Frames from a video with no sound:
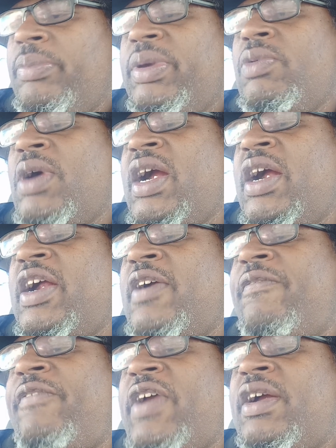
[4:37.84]
Beware
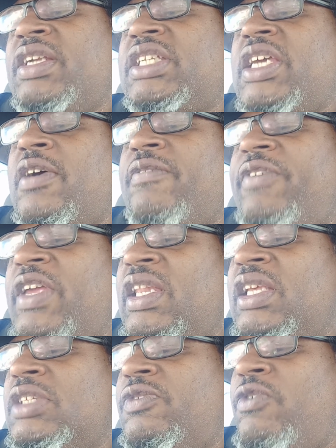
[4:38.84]
of Fairy Tale
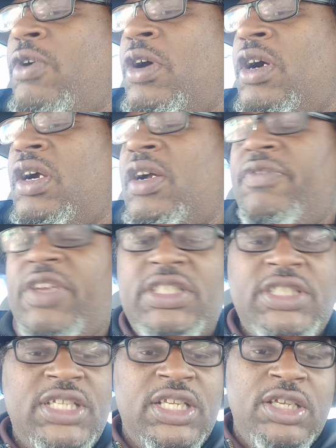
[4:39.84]
Felix, four of
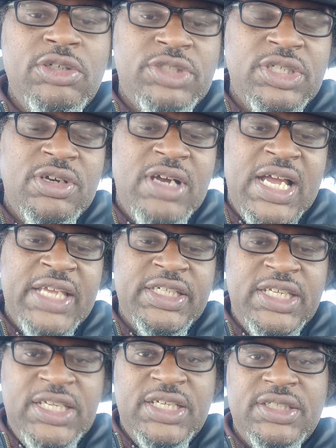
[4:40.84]
his delusional
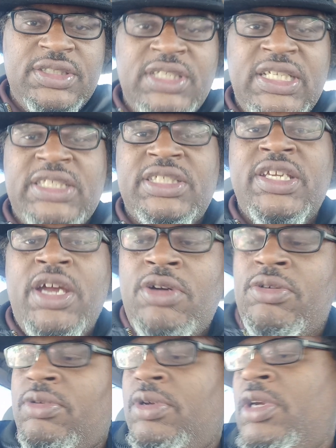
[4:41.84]
ideas. Let's
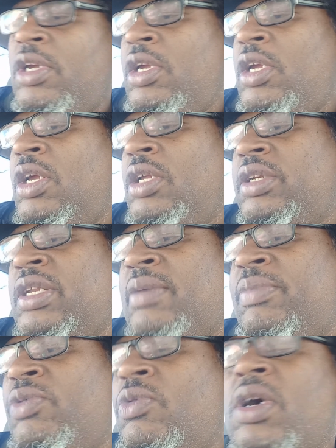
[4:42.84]
go.
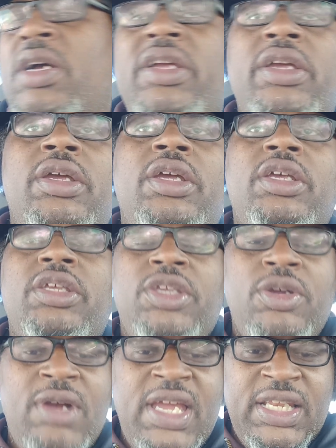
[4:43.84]
Number one,
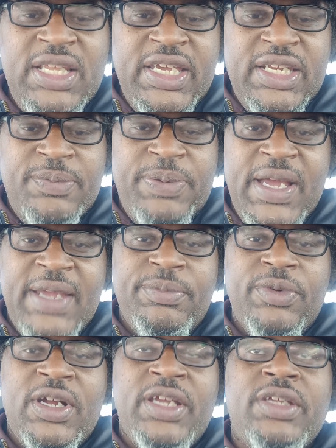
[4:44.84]
you ain't laying the pipe
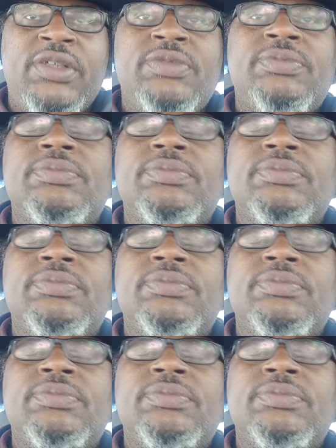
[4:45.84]
right.